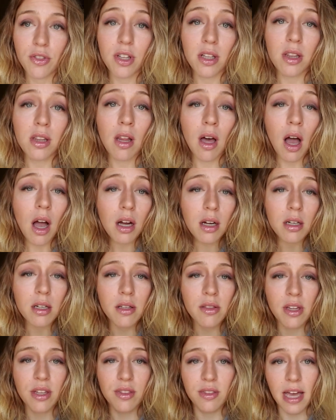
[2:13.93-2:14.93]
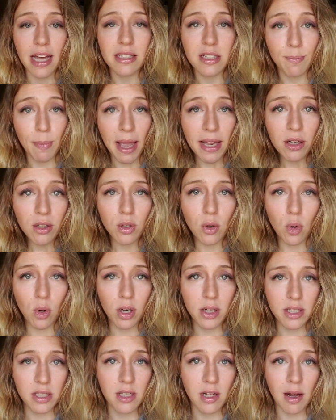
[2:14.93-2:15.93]
the longer that spinal
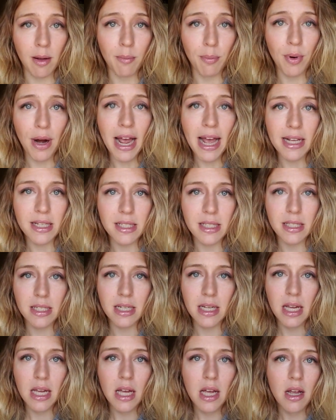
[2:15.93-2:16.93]
cord is compressed,